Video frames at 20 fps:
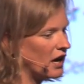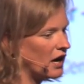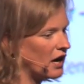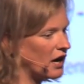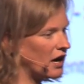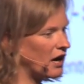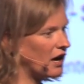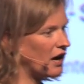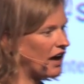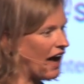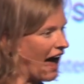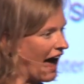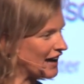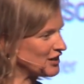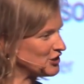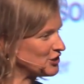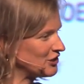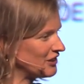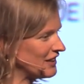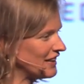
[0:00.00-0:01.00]
uh,
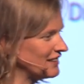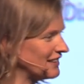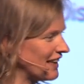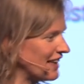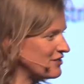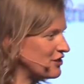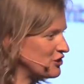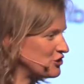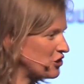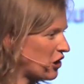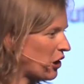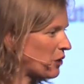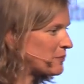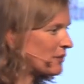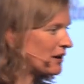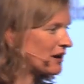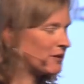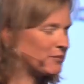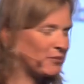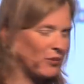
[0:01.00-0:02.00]
actually led the
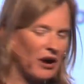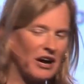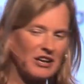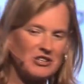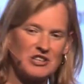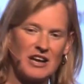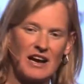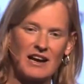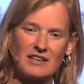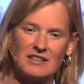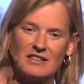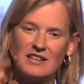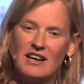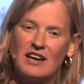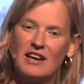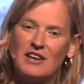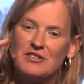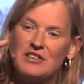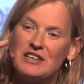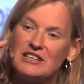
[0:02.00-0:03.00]
DARPA project
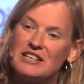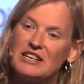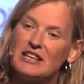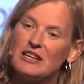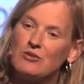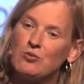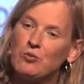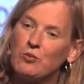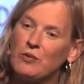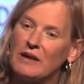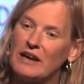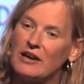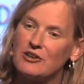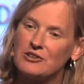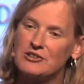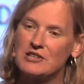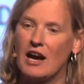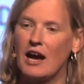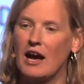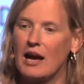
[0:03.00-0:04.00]
that did real
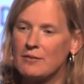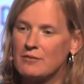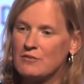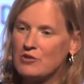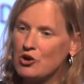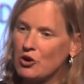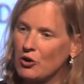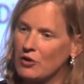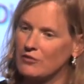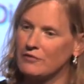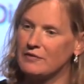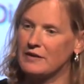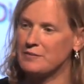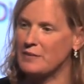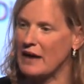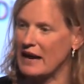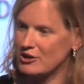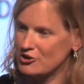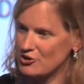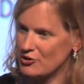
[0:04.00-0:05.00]
time
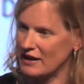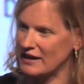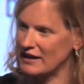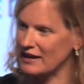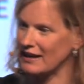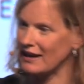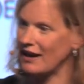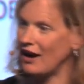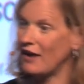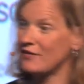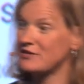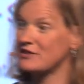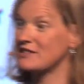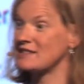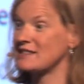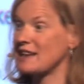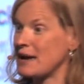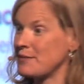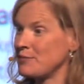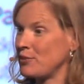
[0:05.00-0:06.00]
neurofeedback training of
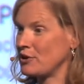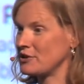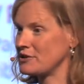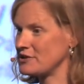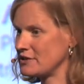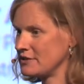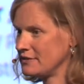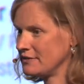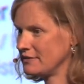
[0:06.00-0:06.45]
snipers.